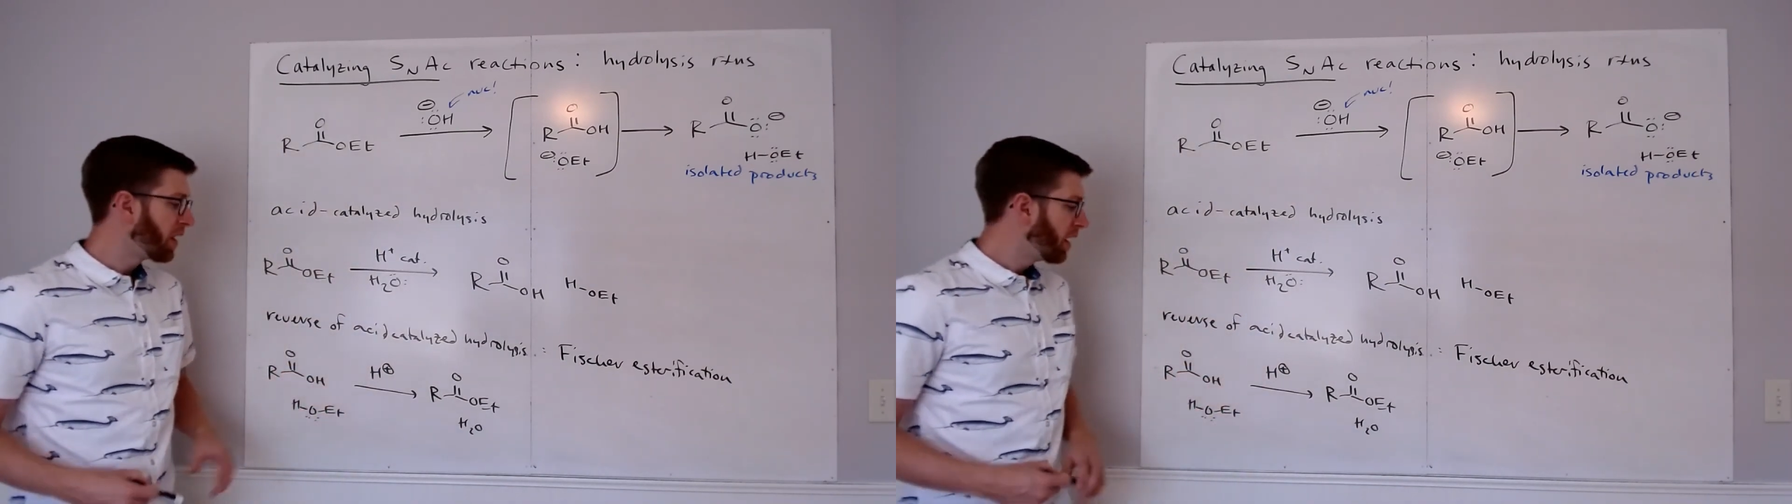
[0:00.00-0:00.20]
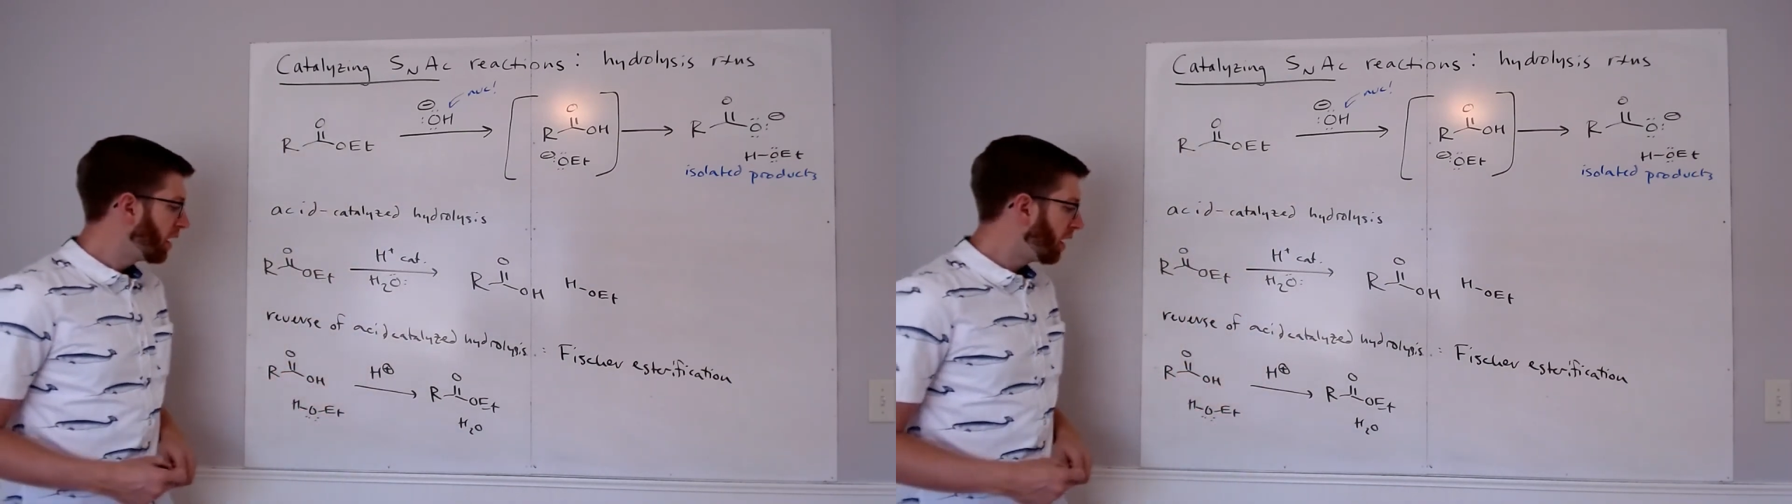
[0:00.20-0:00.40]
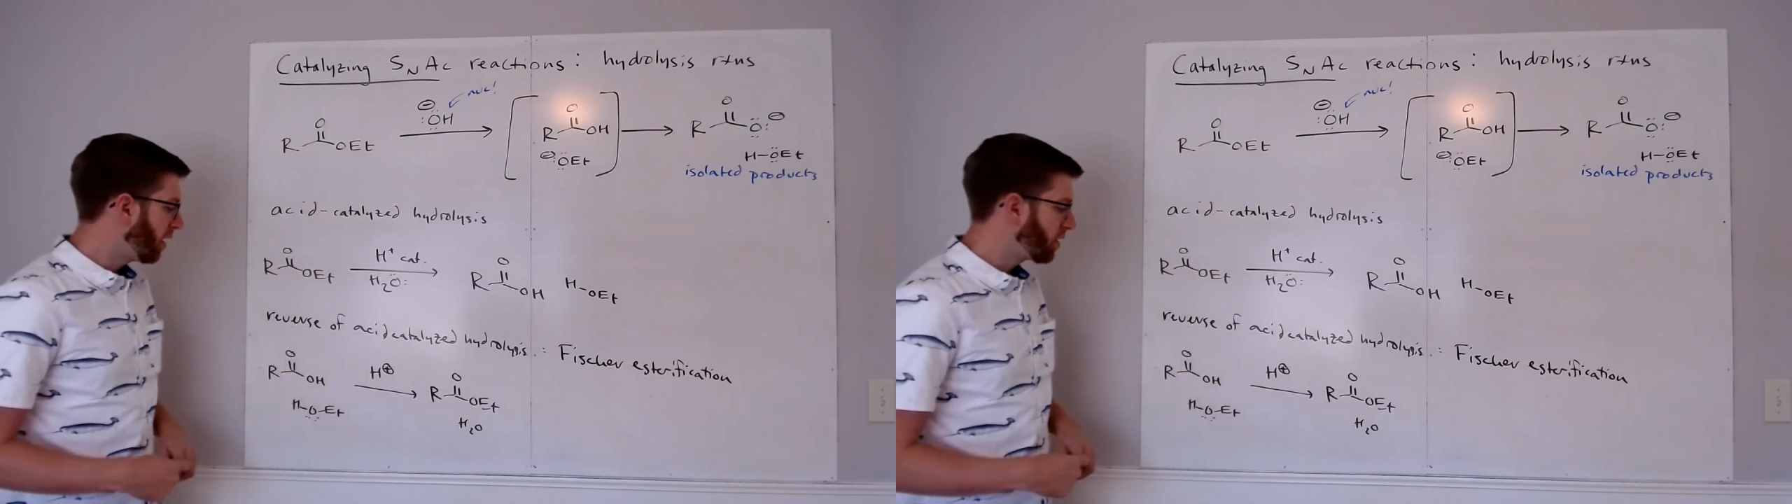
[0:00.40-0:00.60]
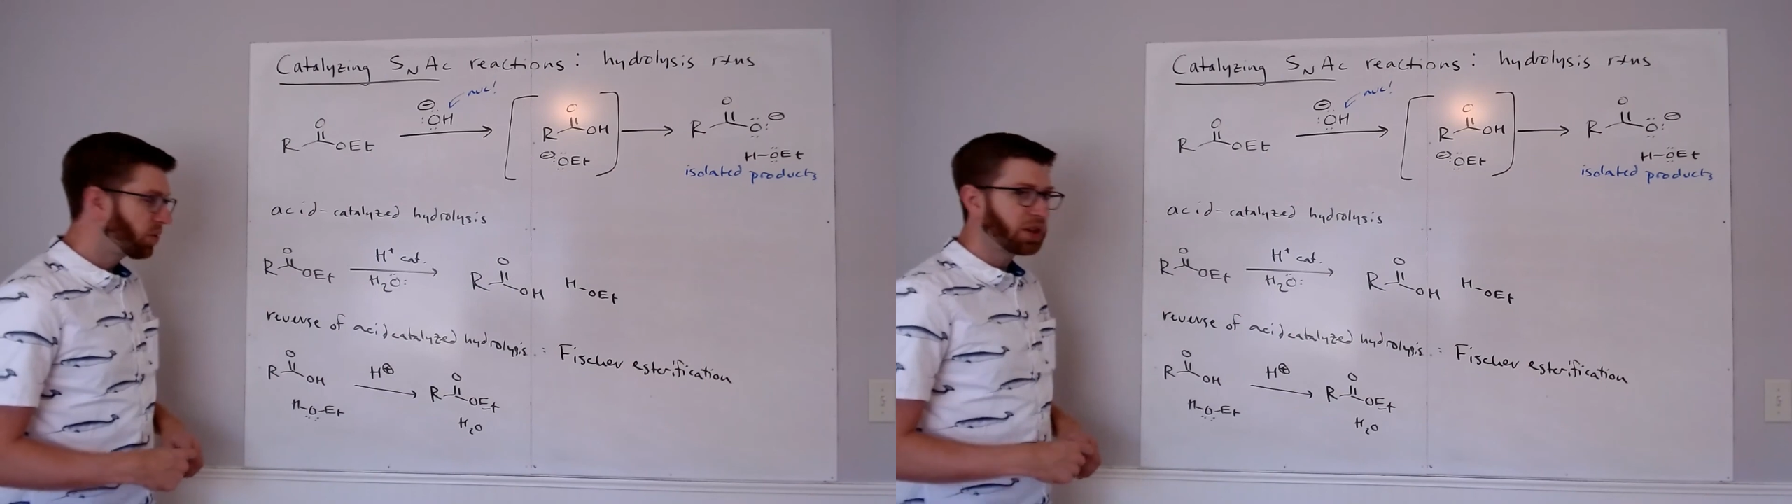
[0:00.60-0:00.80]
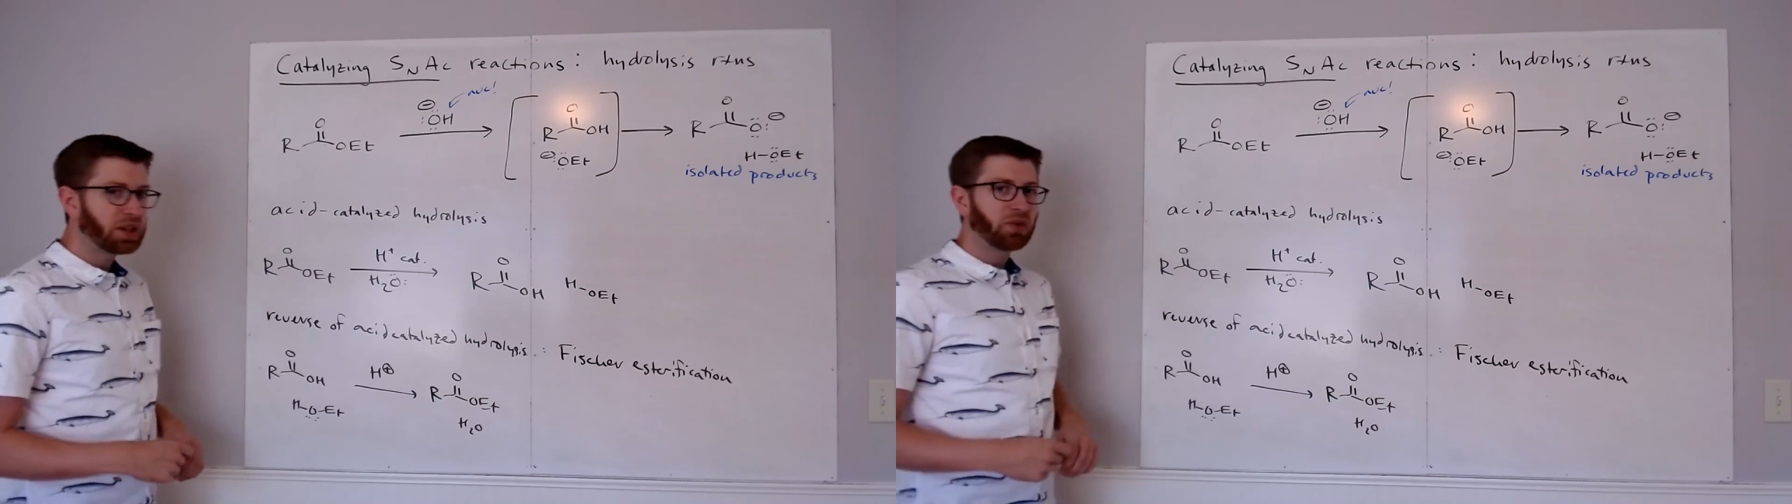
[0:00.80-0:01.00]
The only
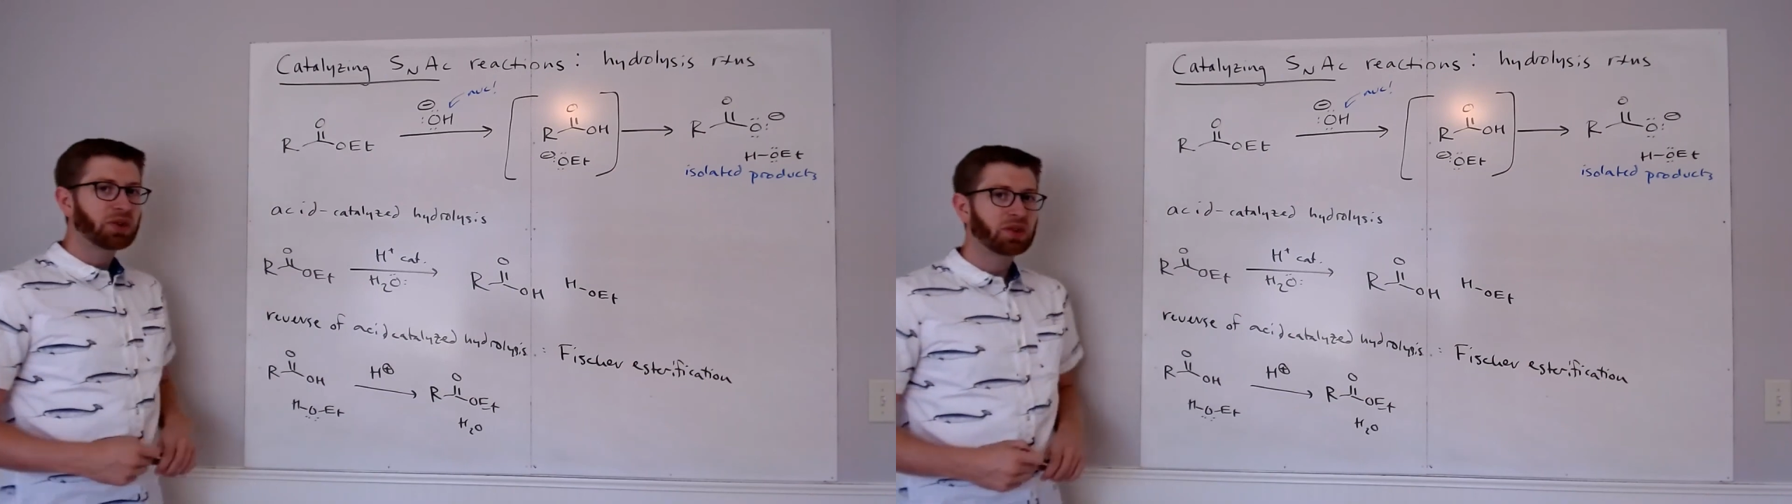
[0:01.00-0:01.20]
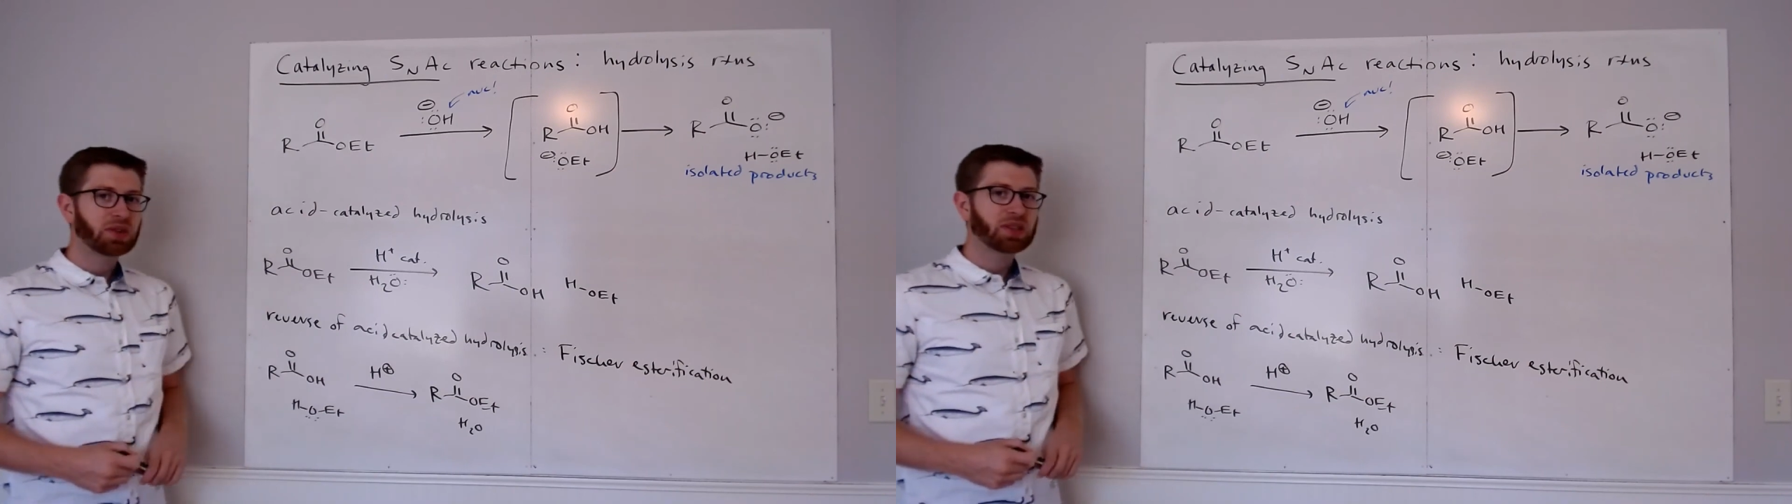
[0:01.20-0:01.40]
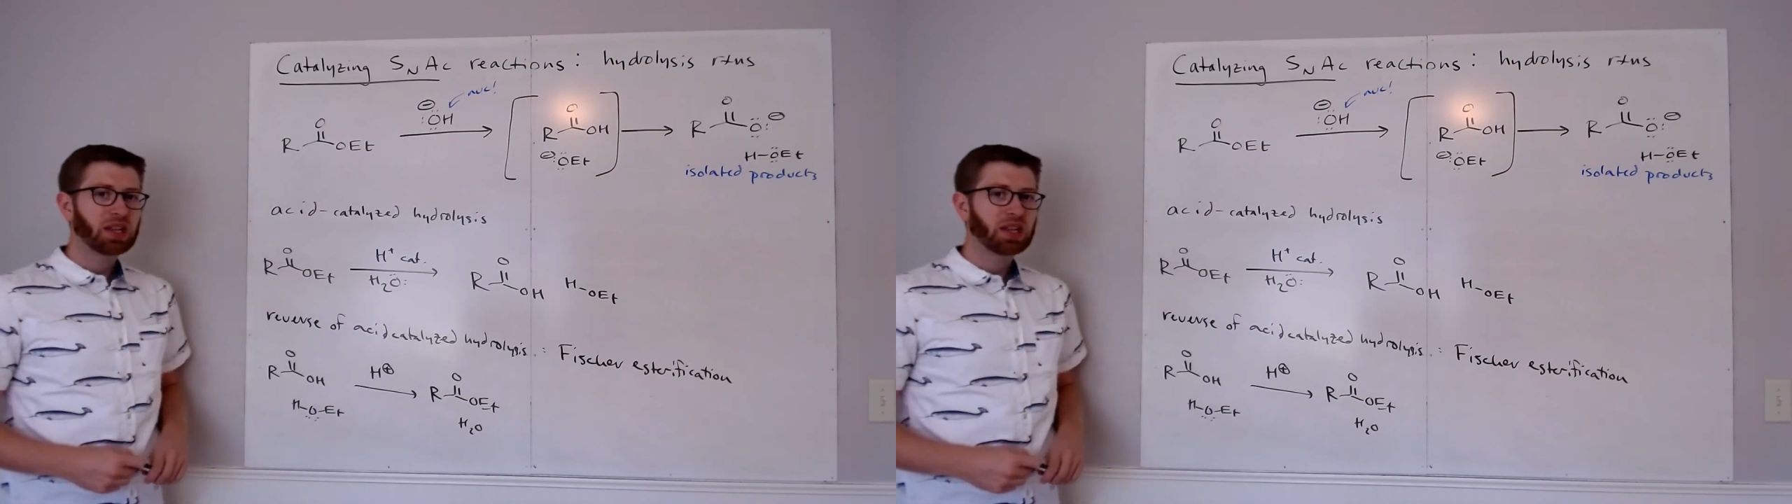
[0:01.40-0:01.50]
difference is instead of